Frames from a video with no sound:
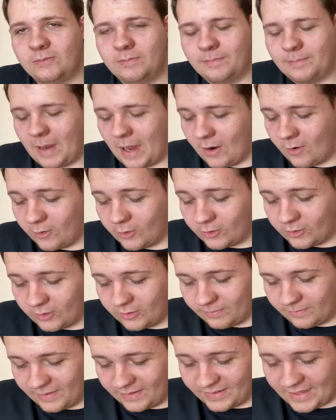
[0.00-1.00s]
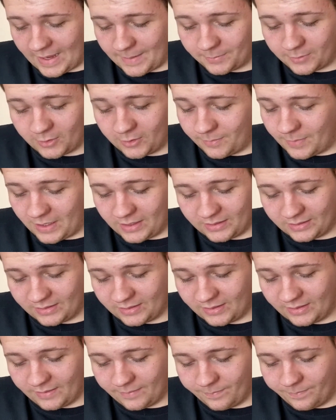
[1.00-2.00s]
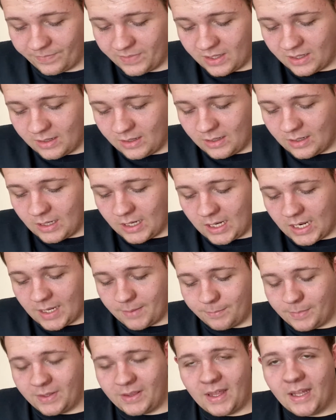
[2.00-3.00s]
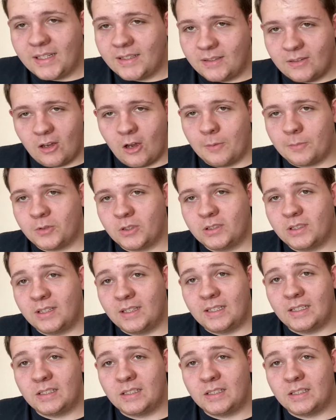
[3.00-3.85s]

power adapter, basically. But that option is